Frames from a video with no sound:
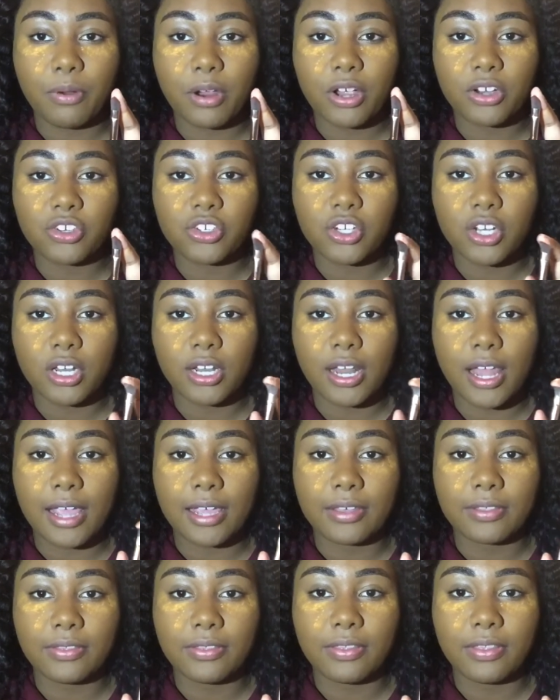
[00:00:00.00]
brush
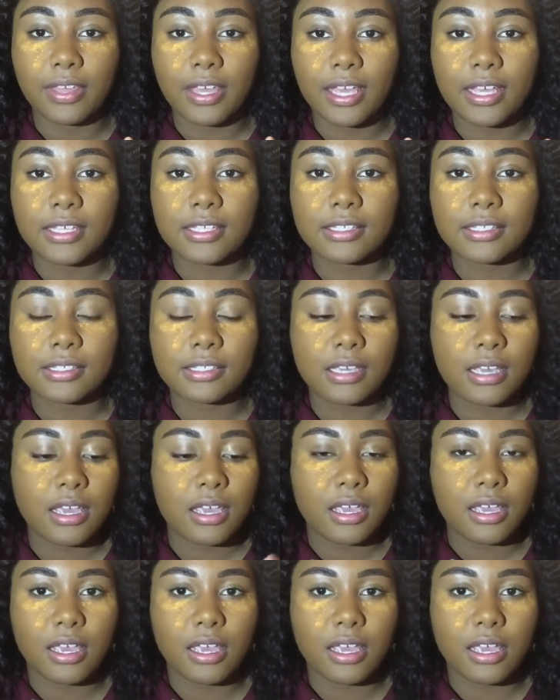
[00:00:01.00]
like this.